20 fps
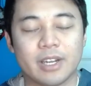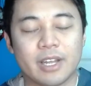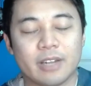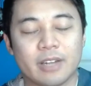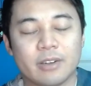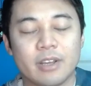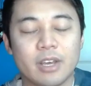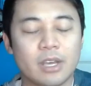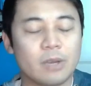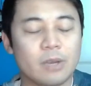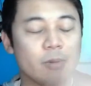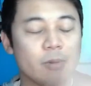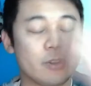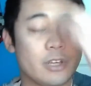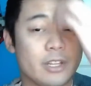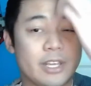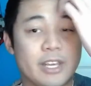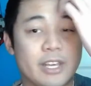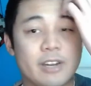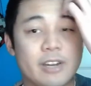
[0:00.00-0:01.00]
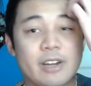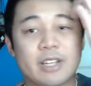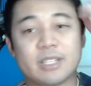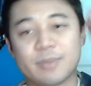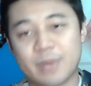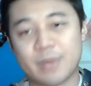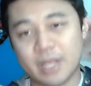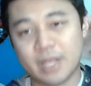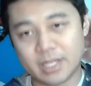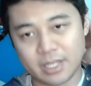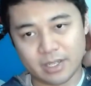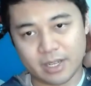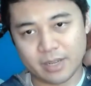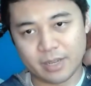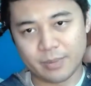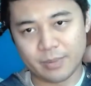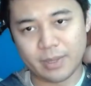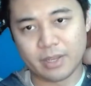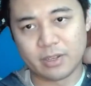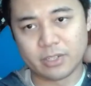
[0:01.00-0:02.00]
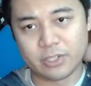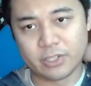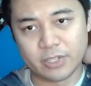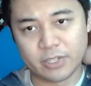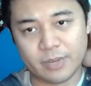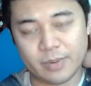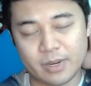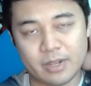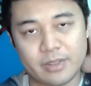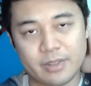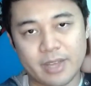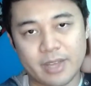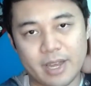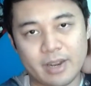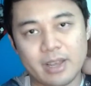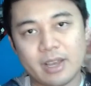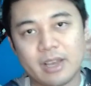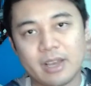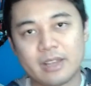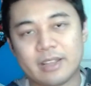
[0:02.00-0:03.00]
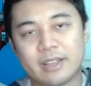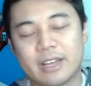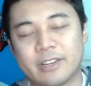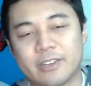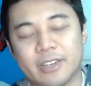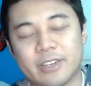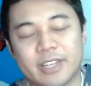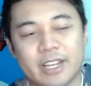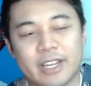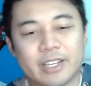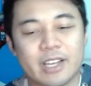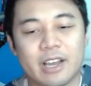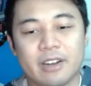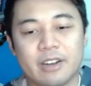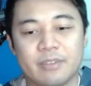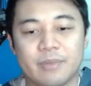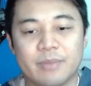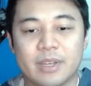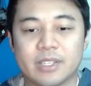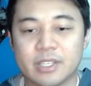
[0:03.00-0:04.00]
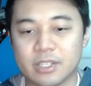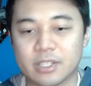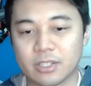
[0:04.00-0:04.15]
and with all the internet speeds and like being on stream and all that, that could get kind of messy.